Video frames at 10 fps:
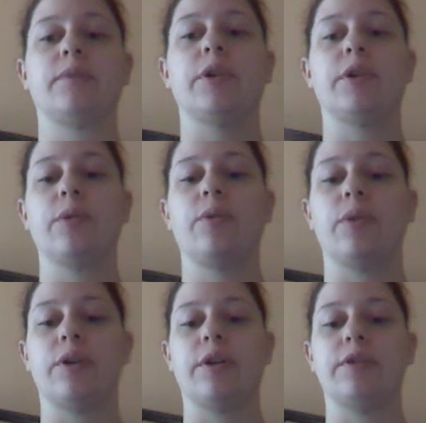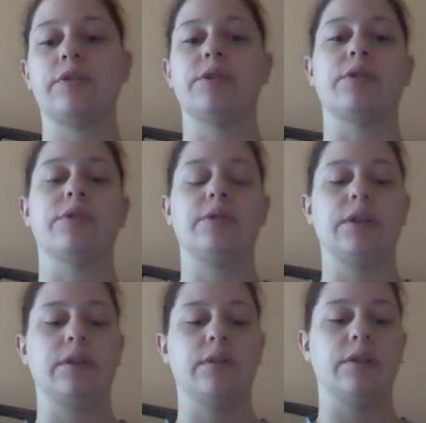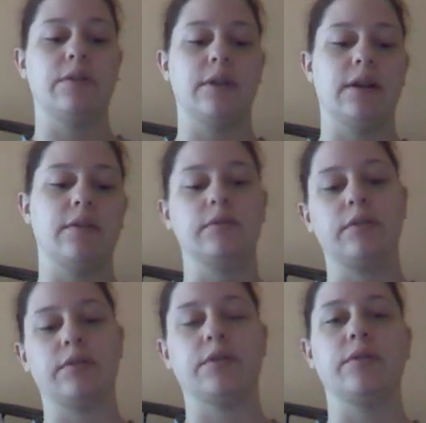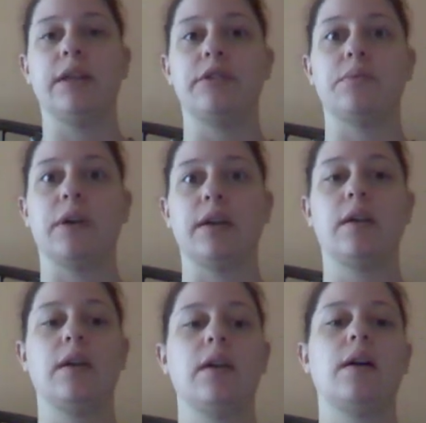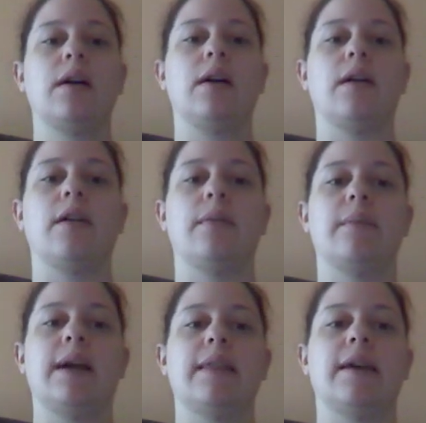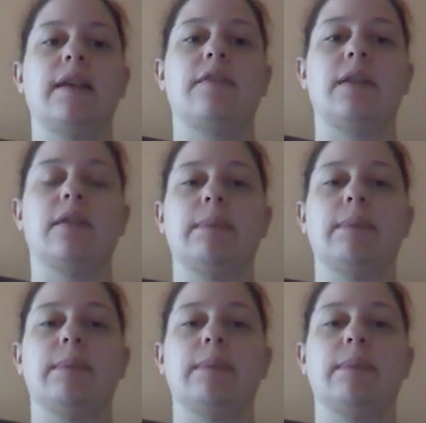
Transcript: their order. So, you go down through each one. And then if other